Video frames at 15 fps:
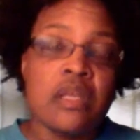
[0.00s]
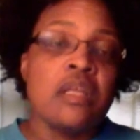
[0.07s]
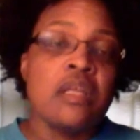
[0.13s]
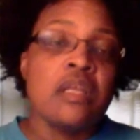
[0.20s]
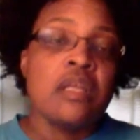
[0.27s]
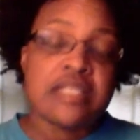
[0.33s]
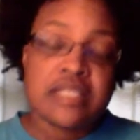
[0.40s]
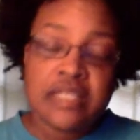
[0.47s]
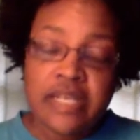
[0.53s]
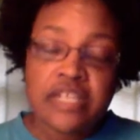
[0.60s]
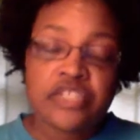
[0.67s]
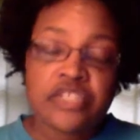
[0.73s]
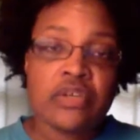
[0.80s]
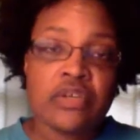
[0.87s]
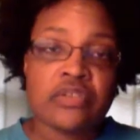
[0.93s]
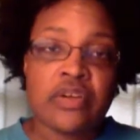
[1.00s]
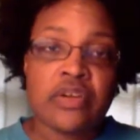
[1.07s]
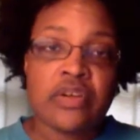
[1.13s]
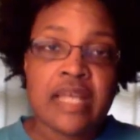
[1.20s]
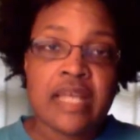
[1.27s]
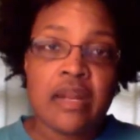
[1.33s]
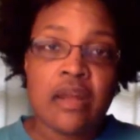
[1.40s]
This is Nature Girl 30
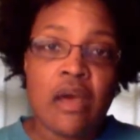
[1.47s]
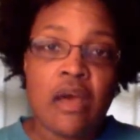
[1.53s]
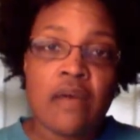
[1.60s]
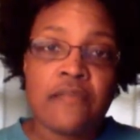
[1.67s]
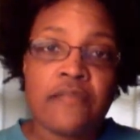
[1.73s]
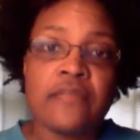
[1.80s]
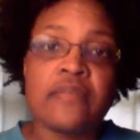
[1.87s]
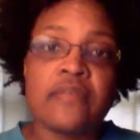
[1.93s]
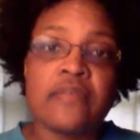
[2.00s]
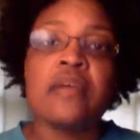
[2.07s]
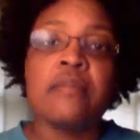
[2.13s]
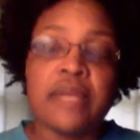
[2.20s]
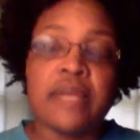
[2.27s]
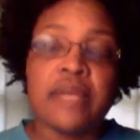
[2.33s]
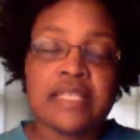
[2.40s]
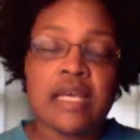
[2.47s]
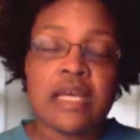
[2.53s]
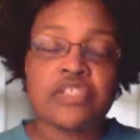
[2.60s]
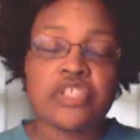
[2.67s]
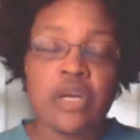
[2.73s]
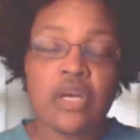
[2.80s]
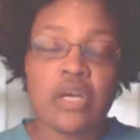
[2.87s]
signing off. Peace
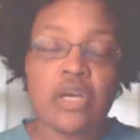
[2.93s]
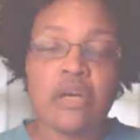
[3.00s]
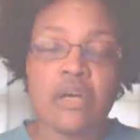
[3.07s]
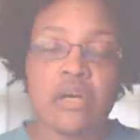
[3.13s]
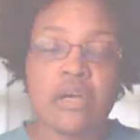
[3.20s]
out, y'all.